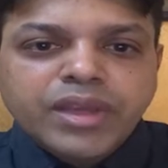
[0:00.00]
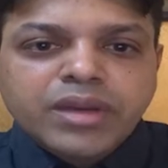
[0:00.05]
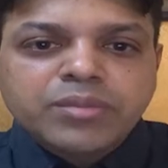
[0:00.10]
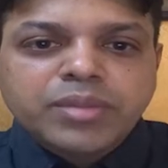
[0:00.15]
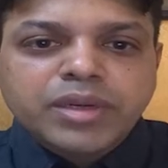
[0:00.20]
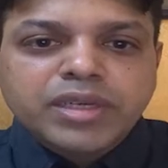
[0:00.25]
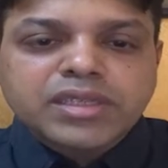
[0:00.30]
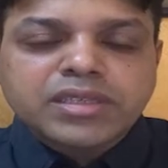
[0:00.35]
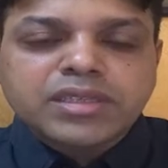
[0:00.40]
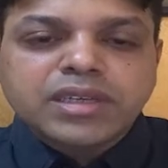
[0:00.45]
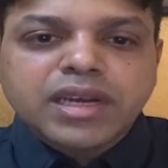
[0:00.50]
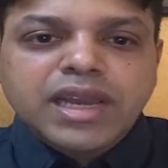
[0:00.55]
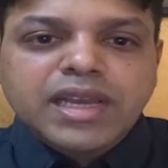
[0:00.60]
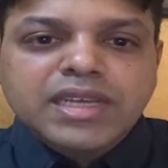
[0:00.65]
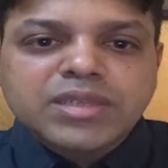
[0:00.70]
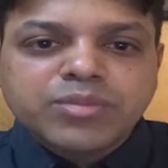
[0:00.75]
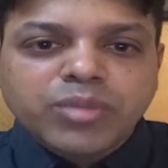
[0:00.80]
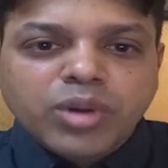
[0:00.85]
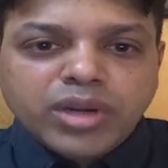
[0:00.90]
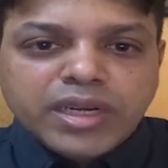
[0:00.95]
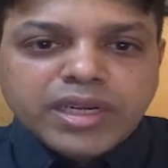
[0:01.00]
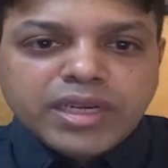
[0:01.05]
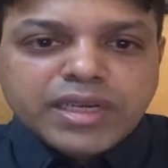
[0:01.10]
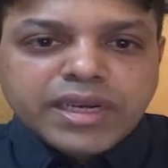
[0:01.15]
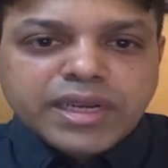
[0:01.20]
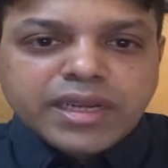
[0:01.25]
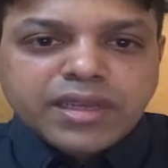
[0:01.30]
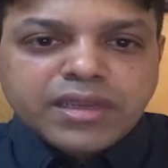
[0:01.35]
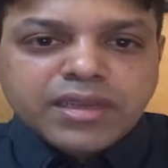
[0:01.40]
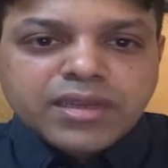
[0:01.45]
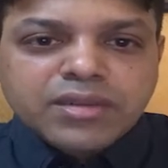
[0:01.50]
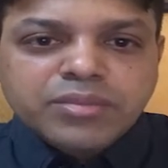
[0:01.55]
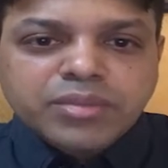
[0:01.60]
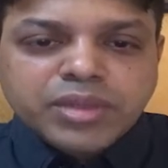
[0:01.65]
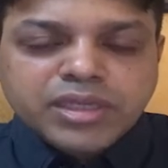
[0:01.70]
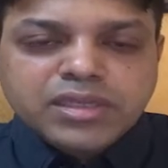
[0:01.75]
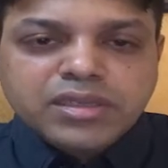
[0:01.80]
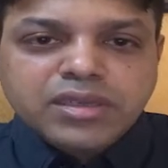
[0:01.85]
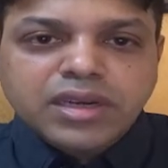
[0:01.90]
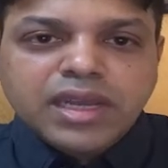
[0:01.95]
personalized monitoring,
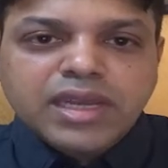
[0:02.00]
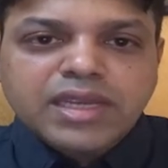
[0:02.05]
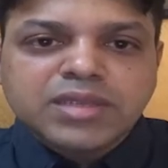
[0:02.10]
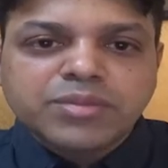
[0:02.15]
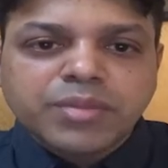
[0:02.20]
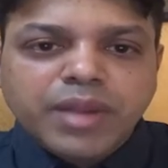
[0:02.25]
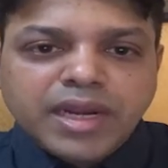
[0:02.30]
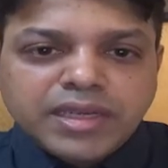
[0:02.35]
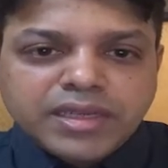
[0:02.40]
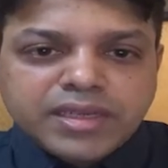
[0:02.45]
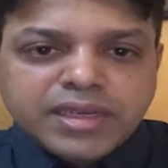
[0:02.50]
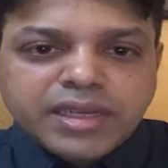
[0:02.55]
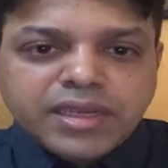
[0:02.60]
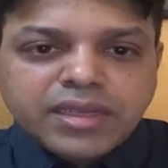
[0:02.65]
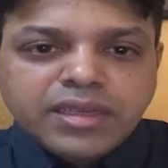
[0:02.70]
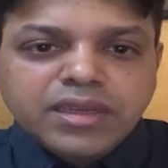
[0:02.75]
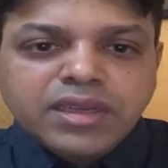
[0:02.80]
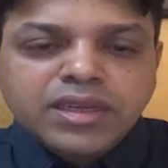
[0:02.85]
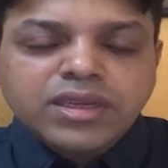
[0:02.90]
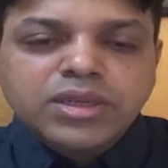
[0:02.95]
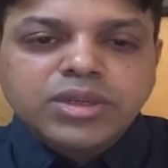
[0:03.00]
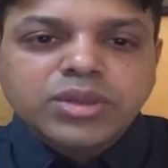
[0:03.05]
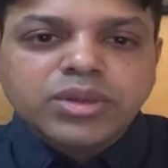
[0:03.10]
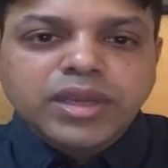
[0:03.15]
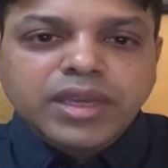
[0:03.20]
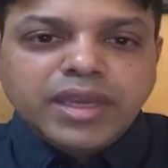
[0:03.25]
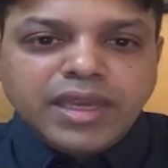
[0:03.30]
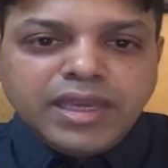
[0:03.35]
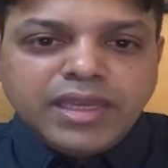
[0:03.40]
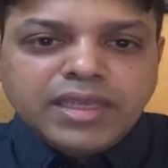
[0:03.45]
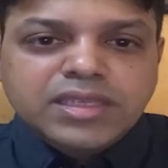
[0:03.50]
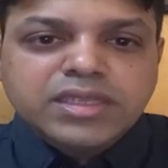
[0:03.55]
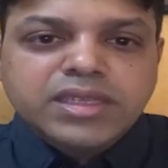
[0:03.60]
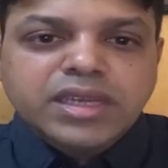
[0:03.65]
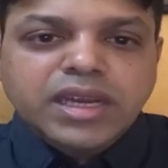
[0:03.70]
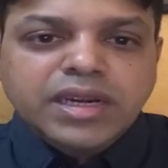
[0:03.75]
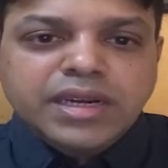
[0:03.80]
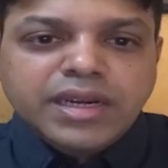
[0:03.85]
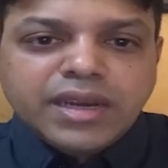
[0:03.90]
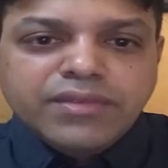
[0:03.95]
personalized mentoring to each
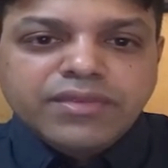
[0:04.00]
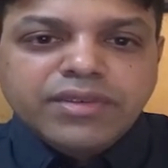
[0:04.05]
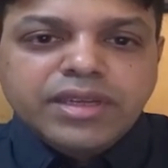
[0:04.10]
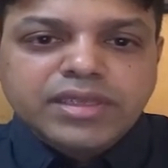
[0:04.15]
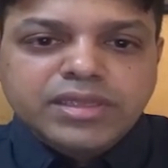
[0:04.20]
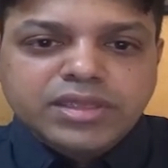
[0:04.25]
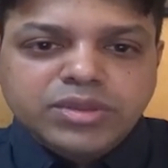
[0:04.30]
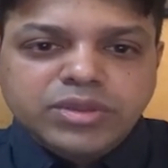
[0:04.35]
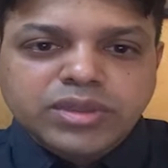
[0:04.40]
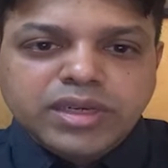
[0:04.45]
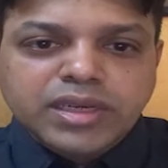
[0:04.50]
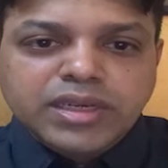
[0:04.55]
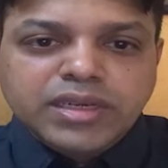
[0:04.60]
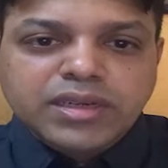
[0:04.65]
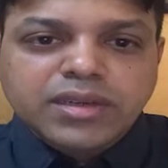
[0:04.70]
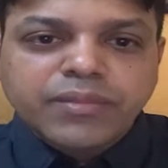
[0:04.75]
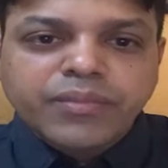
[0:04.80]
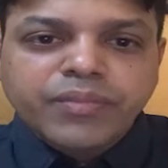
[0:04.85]
and every student.